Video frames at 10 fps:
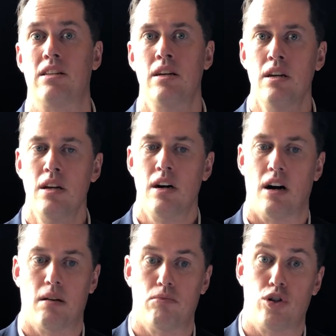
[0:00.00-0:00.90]
Mm
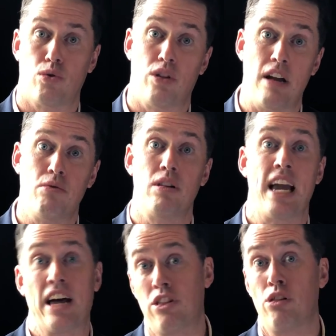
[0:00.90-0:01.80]
-hmm. um, so they really
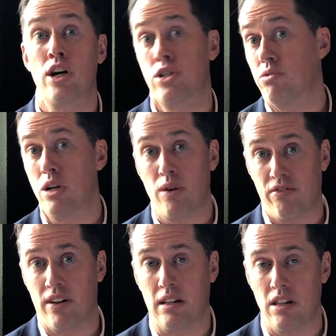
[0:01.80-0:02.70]
had the luxury, quite
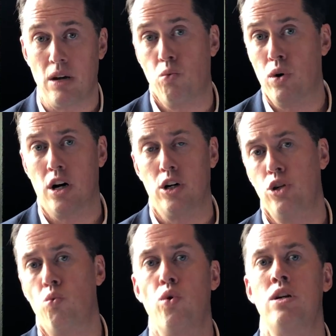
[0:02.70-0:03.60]
frankly, that where
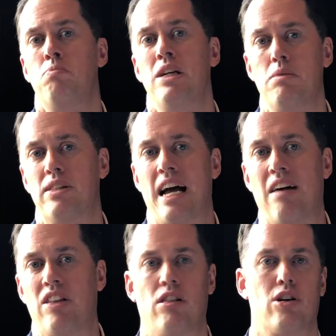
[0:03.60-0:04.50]
you wouldn't be able to
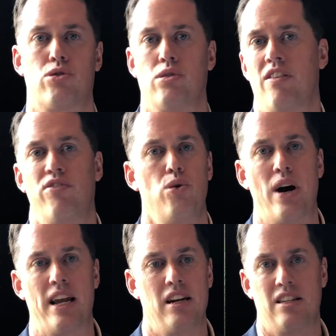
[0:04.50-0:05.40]
have that luxury if you
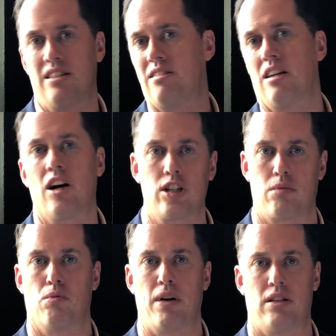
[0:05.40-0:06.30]
had an existing
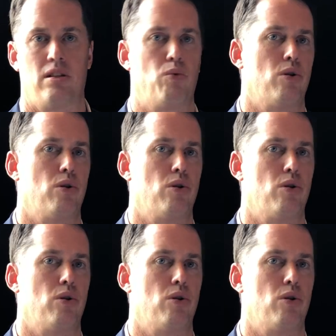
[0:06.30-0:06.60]
customer base,